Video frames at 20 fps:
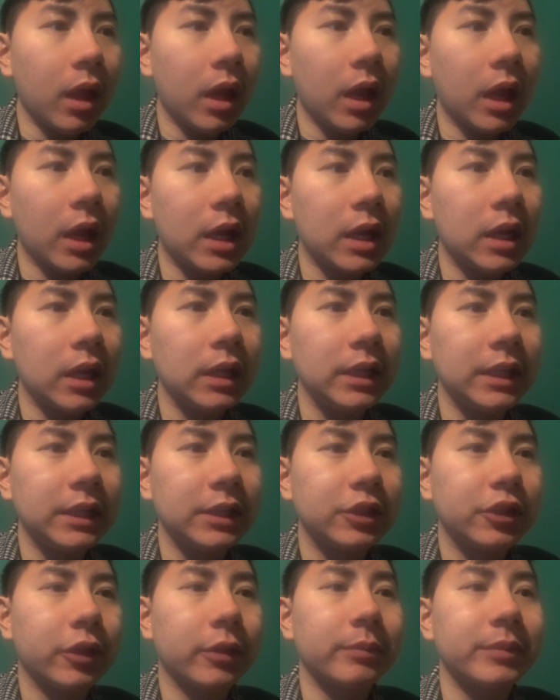In
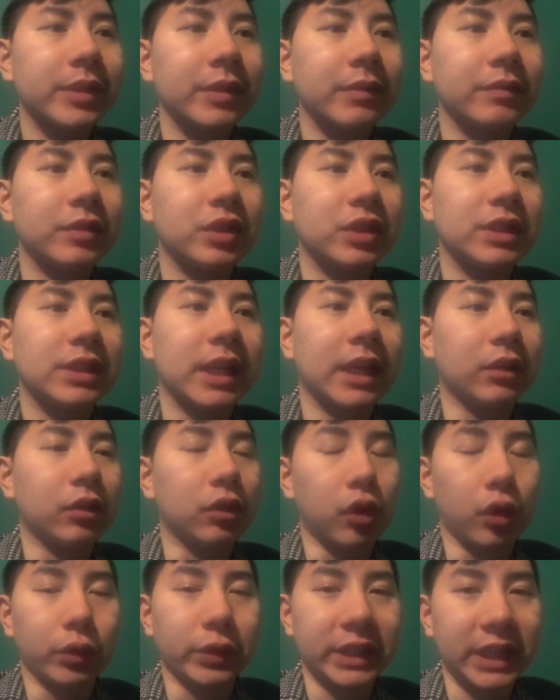terms of just like
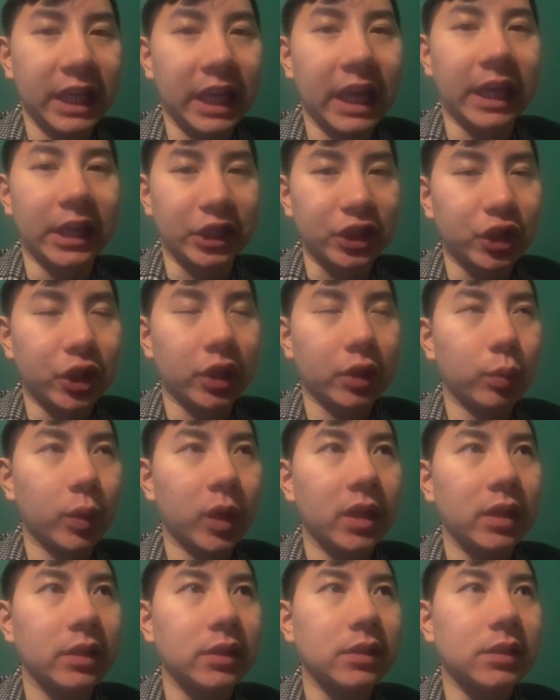location
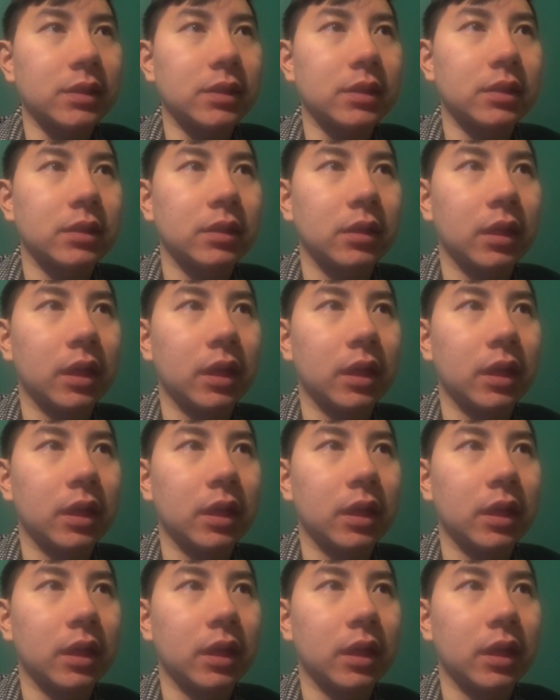wise,